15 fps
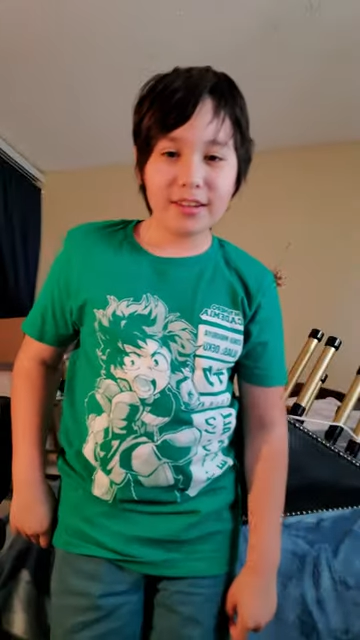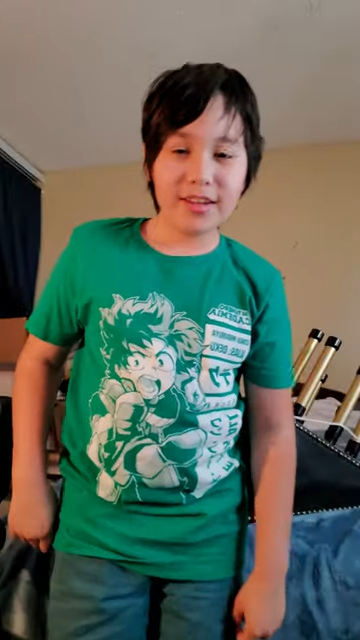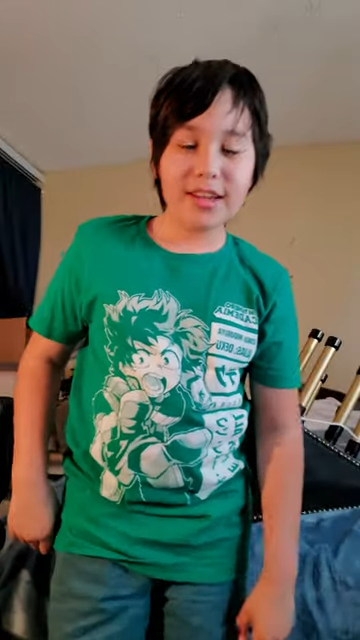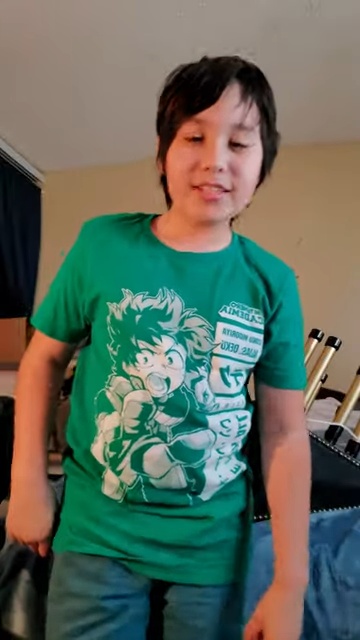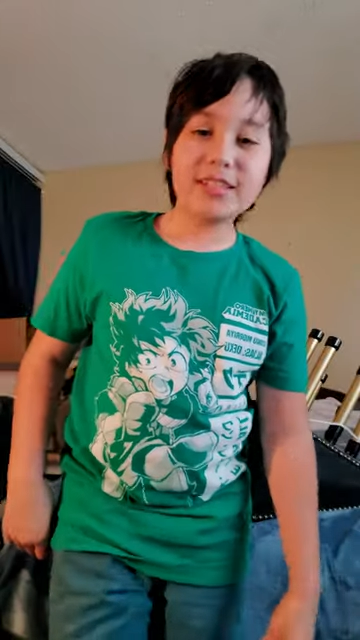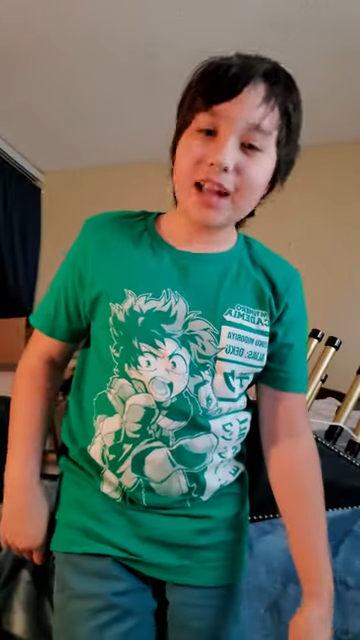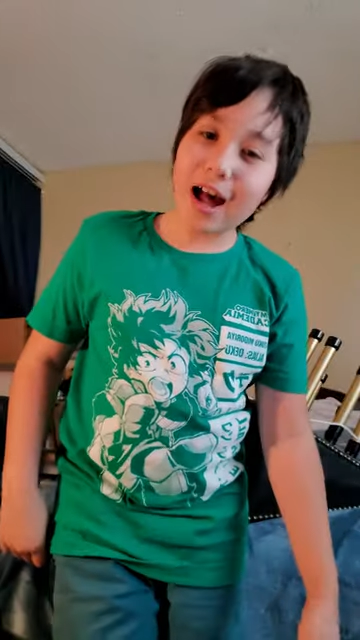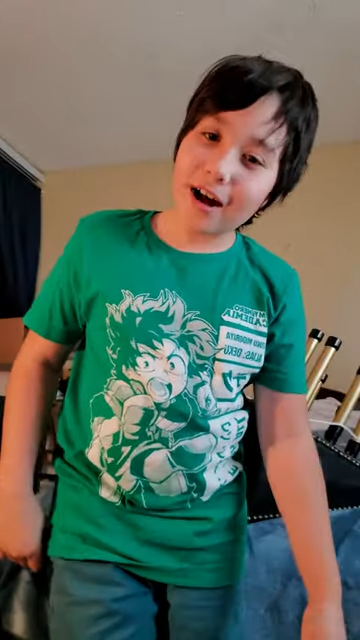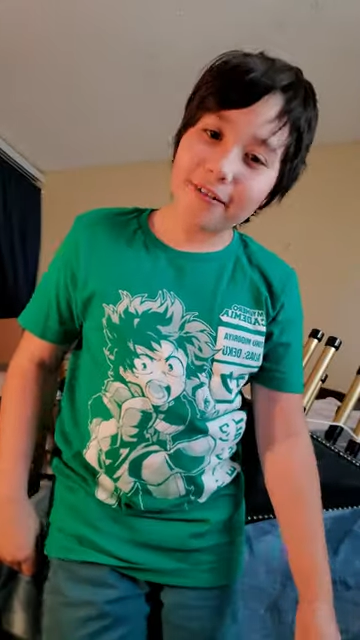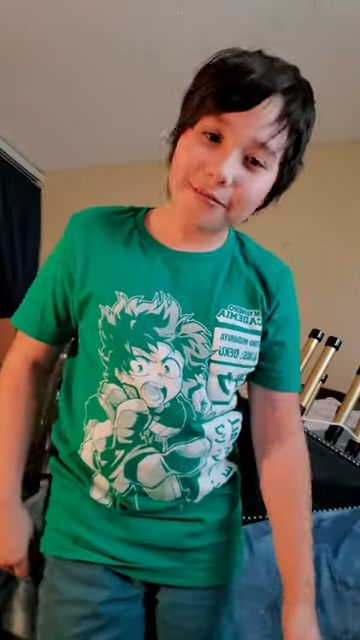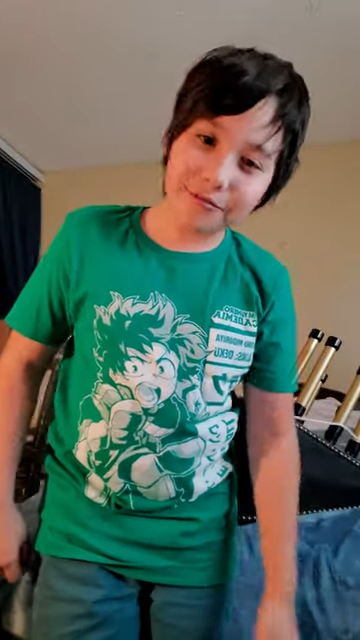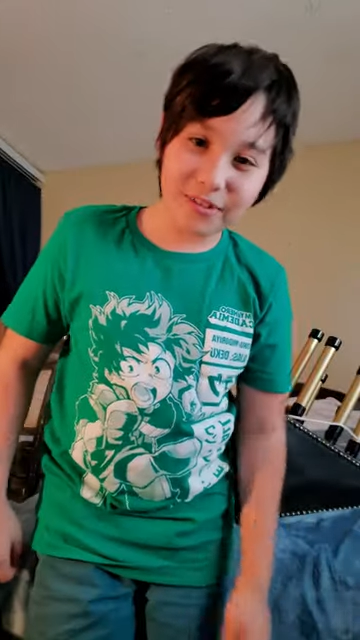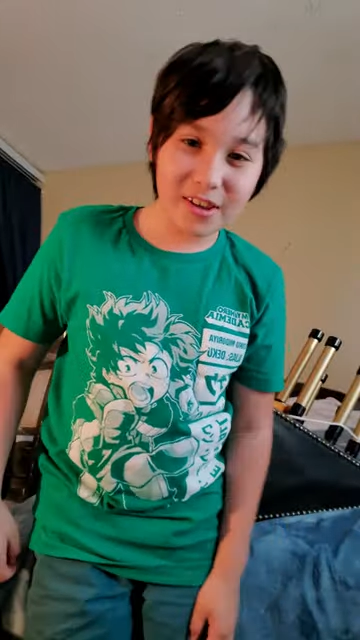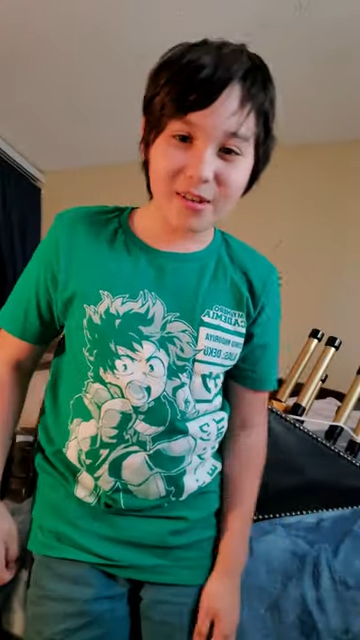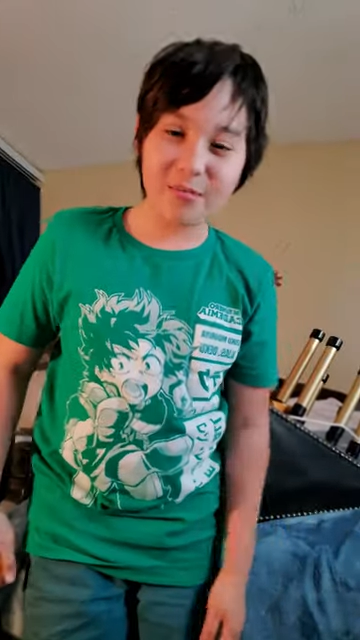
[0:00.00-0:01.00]
It's not
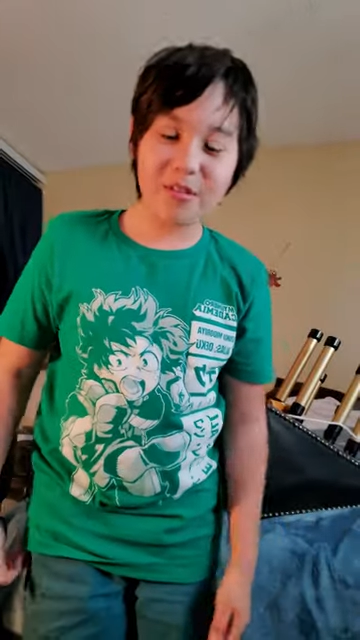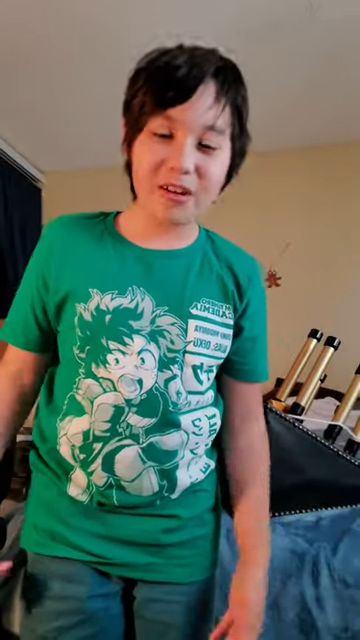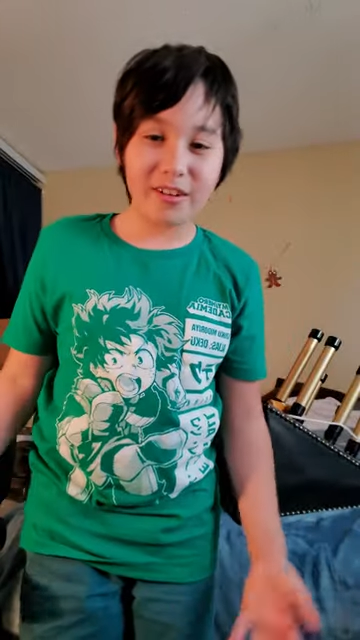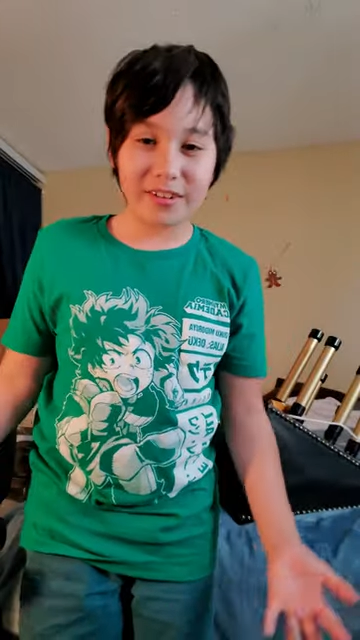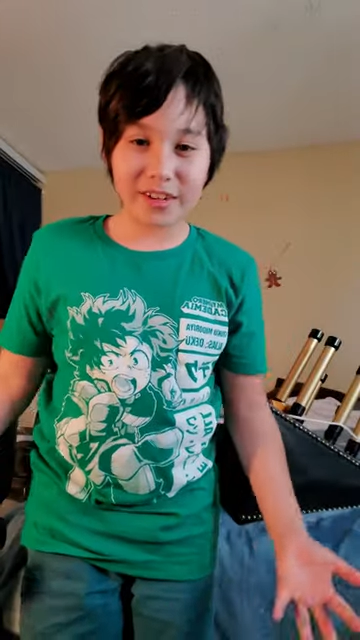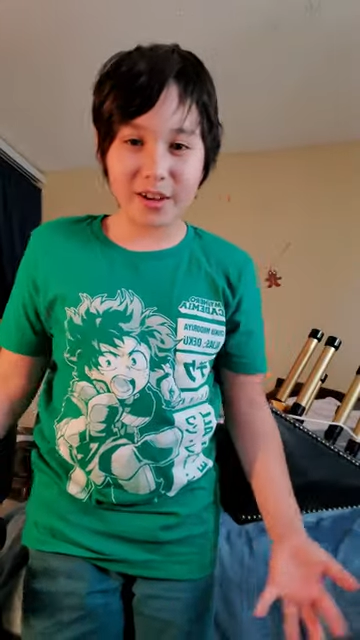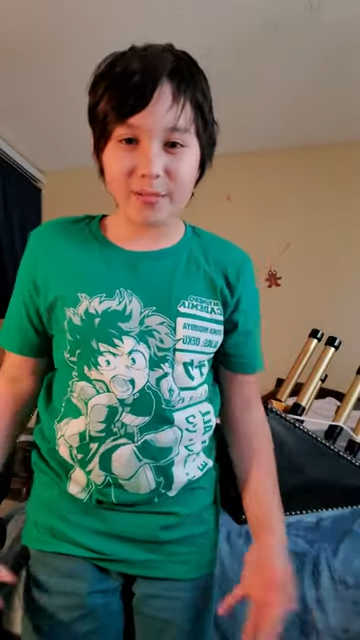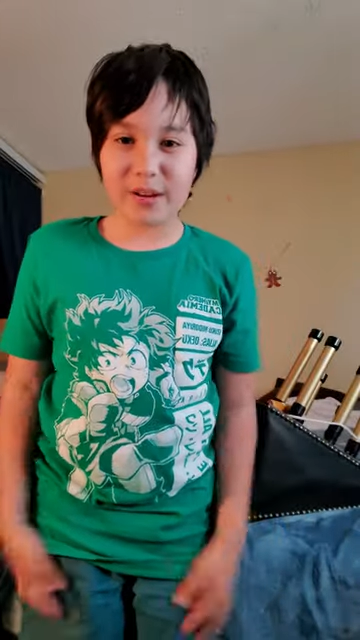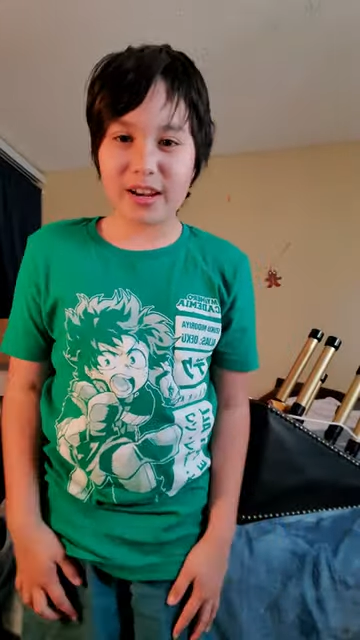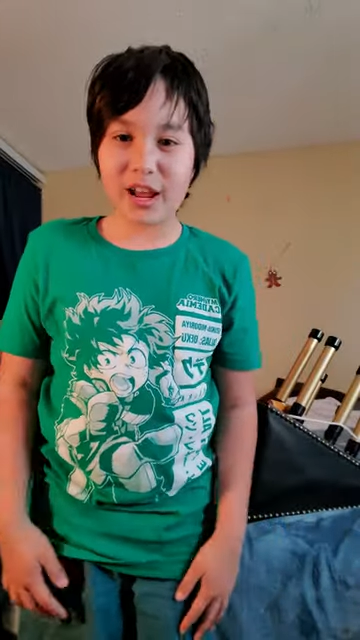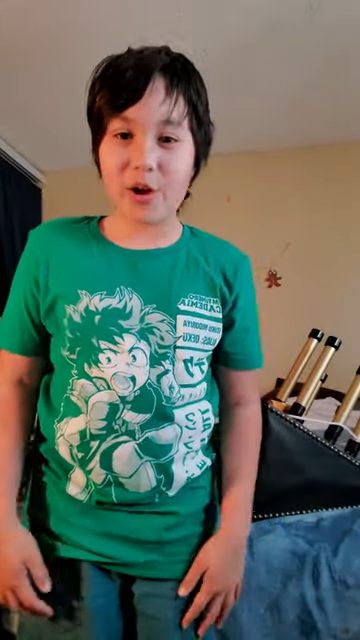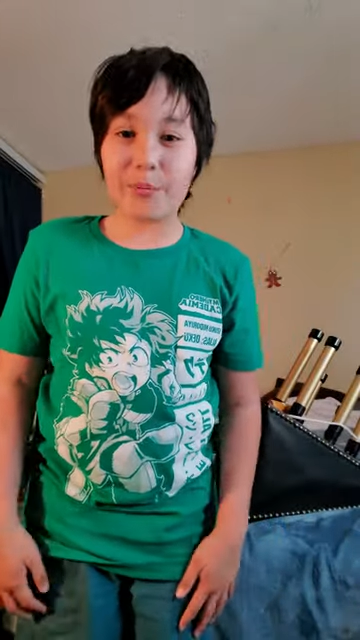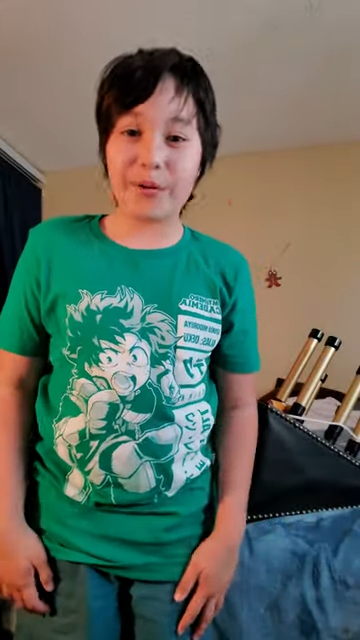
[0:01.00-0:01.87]
available on eBay now,